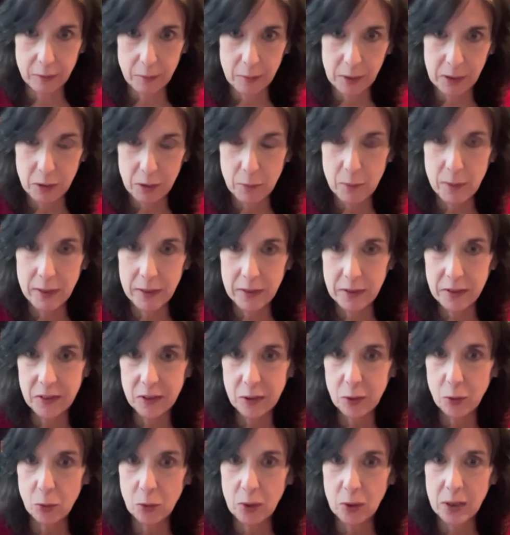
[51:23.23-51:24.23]
I mean, you might
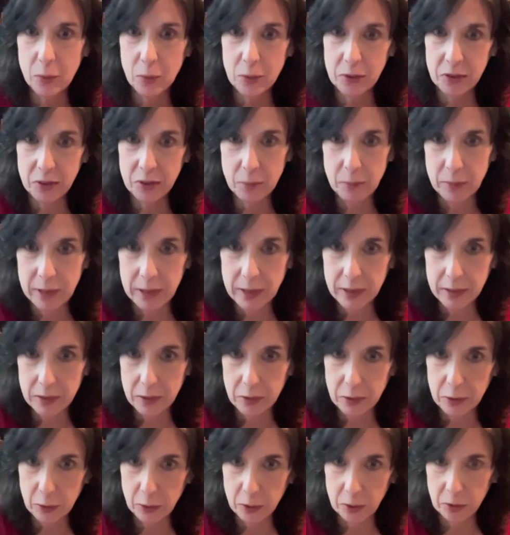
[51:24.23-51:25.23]
disagree with something in the
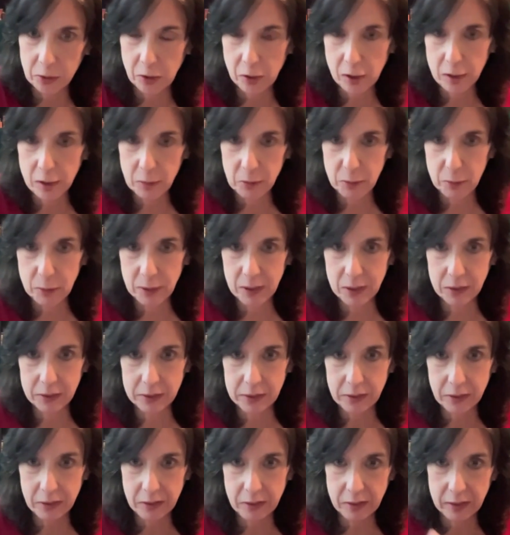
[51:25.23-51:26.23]
New York Times, but at
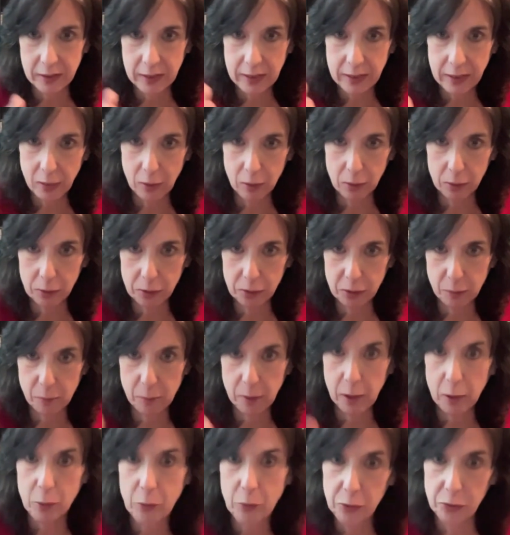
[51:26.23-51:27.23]
least they are
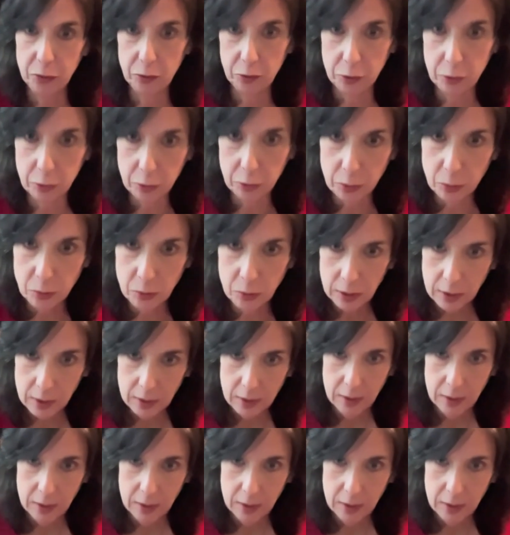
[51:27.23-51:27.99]
supposed to